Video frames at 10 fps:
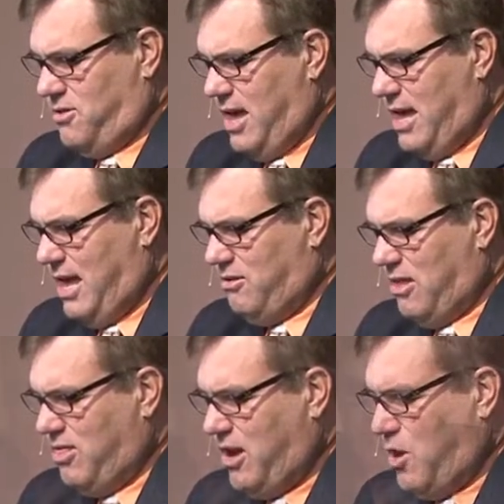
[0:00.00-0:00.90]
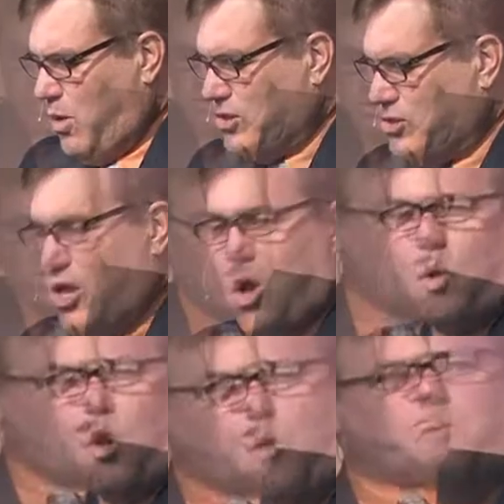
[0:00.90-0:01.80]
days, and there was no
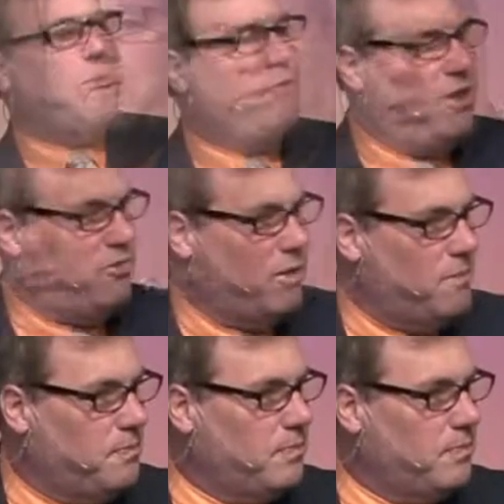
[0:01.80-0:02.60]
open vision.